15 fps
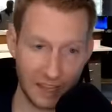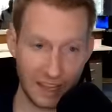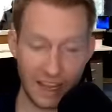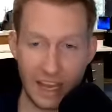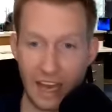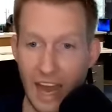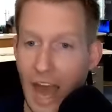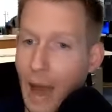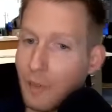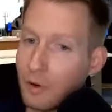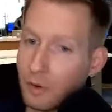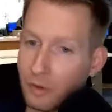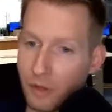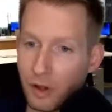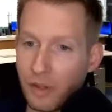Can it happen
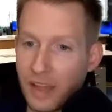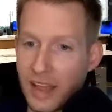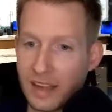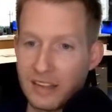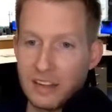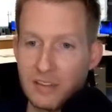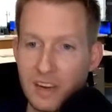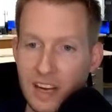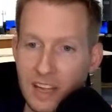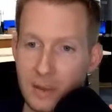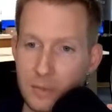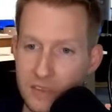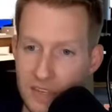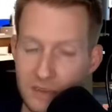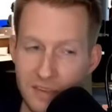with all the activity in the
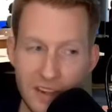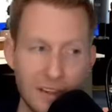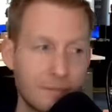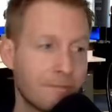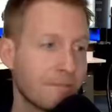Pacific?